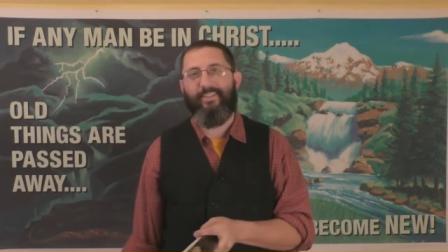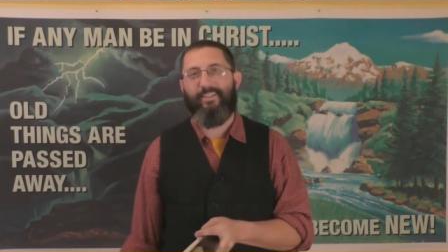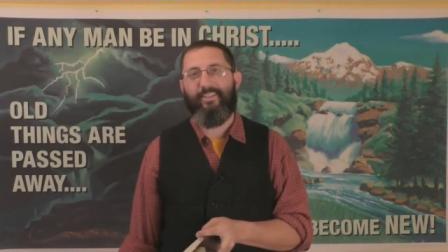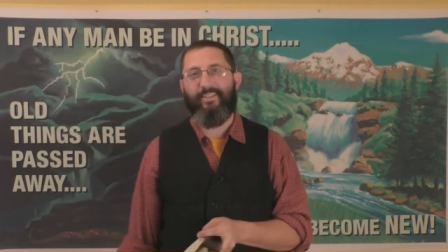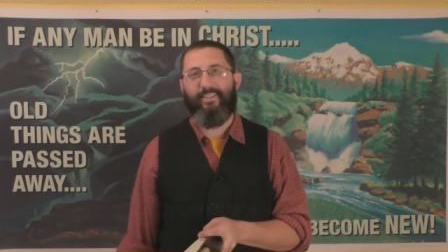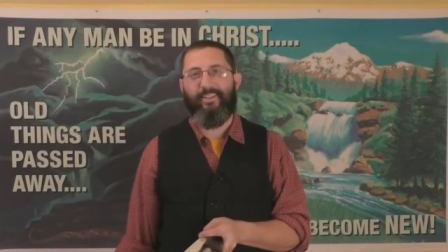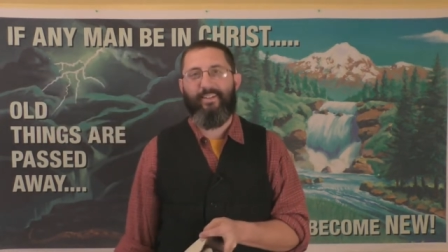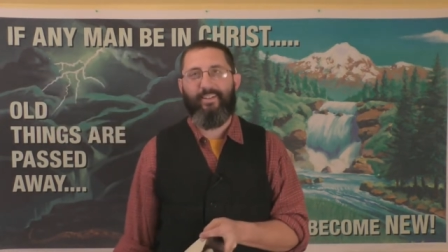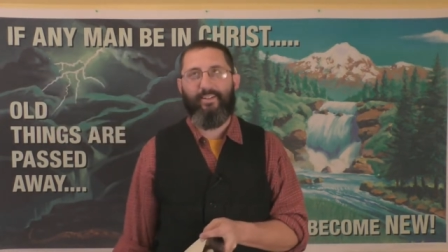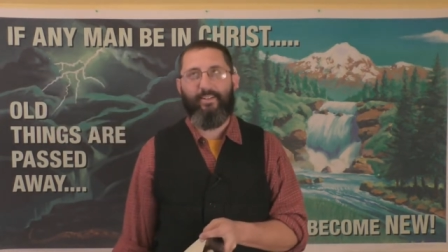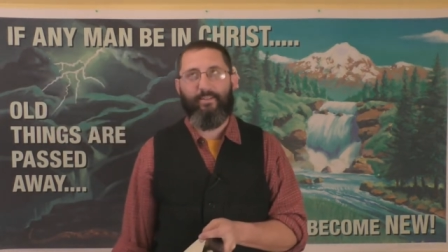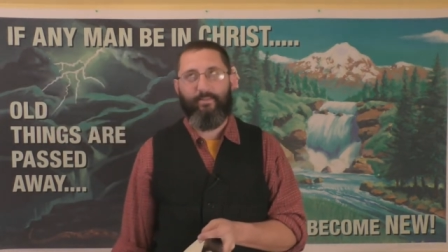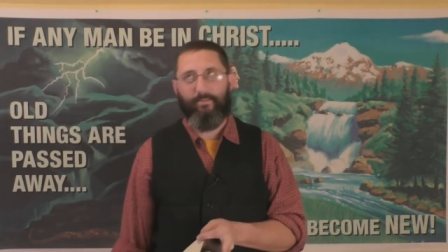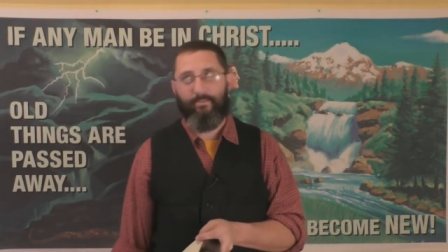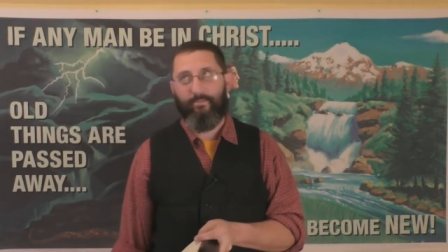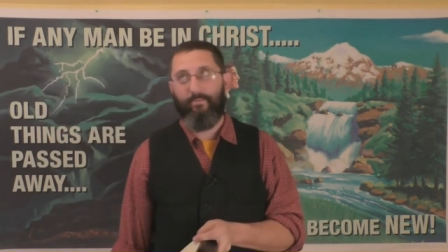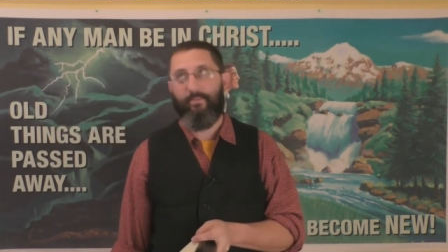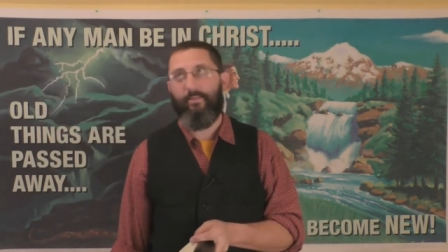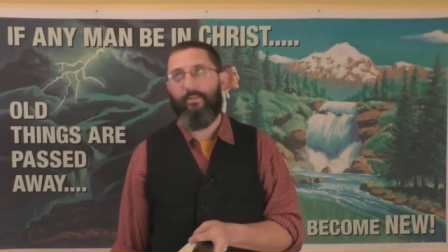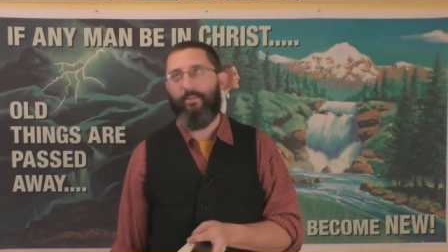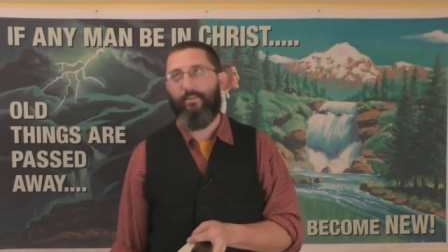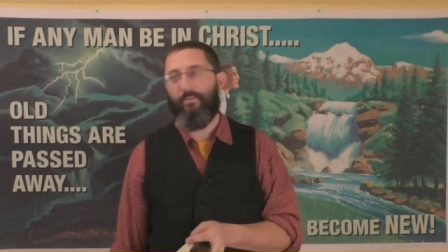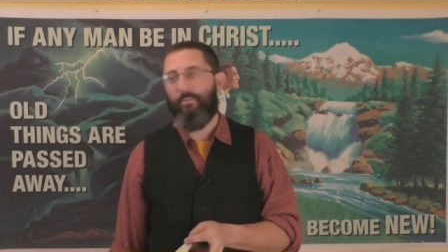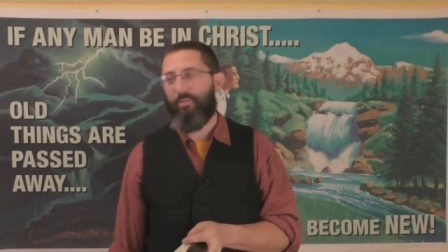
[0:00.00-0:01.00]
we thought,
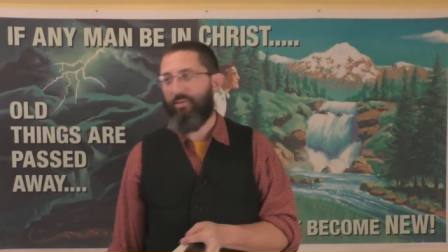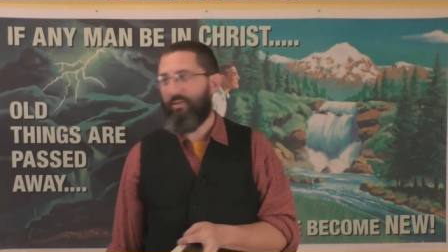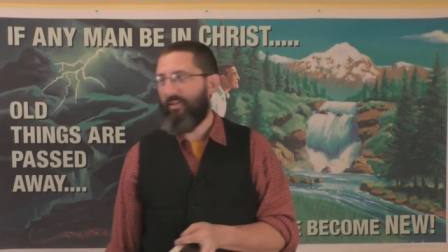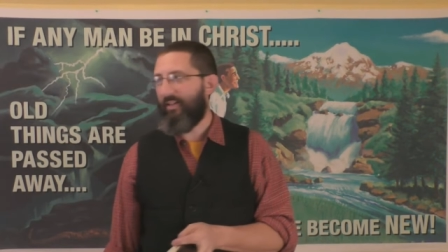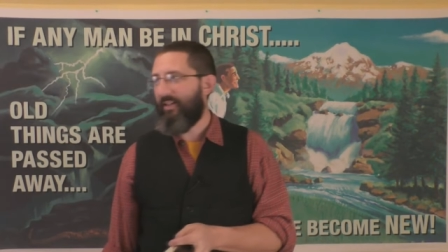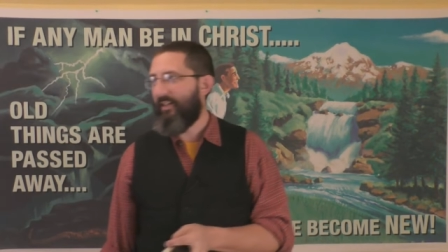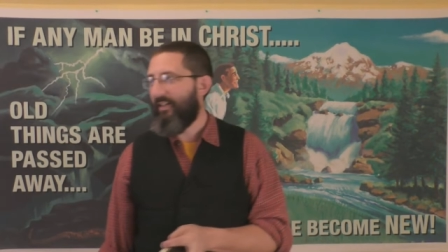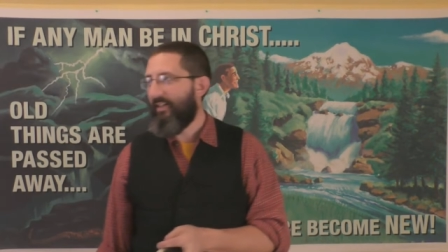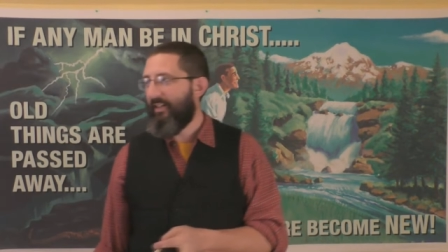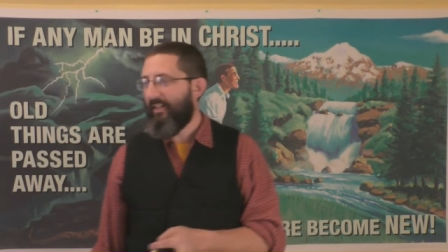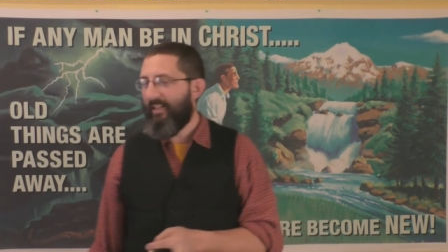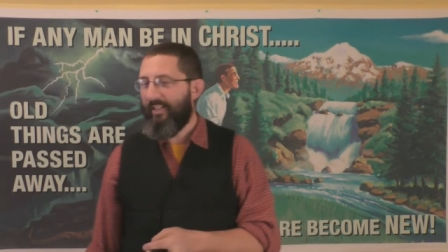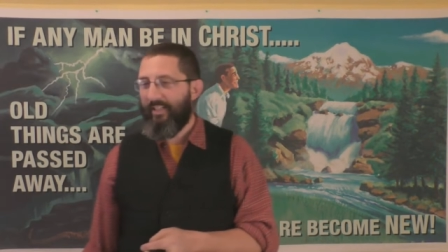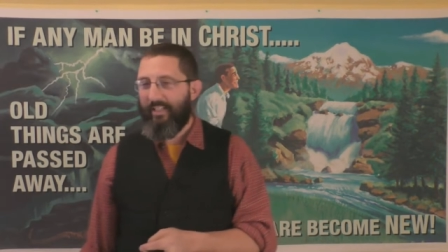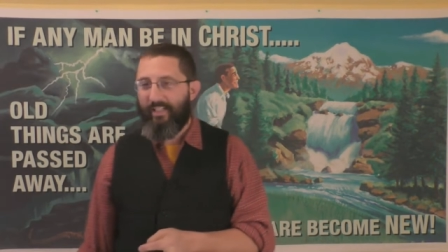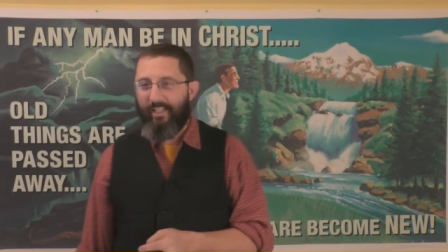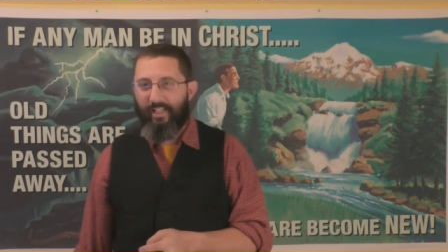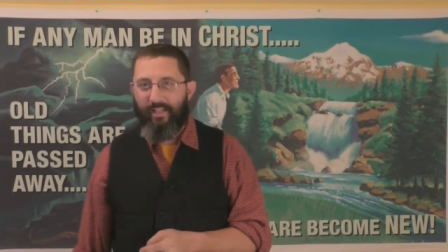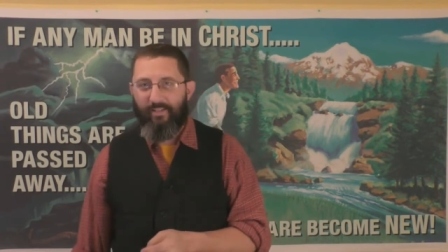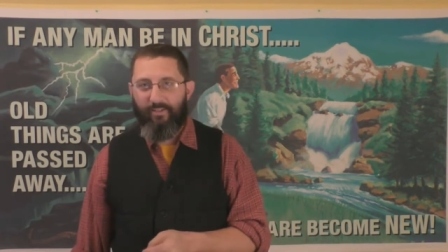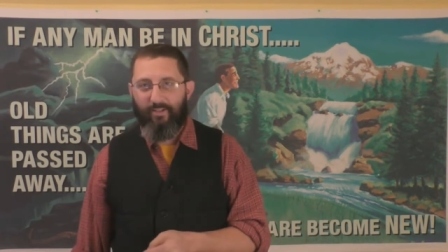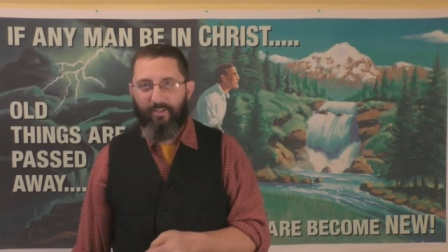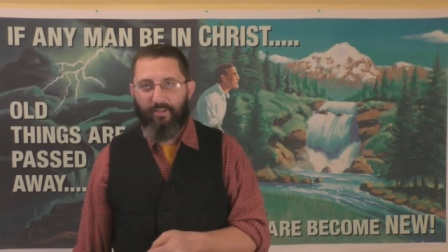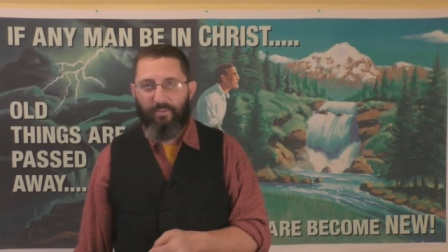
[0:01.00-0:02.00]
oh boy,
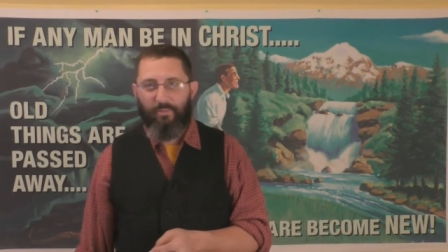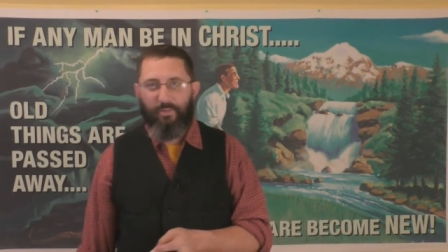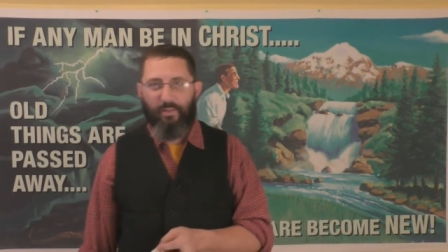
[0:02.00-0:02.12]
if those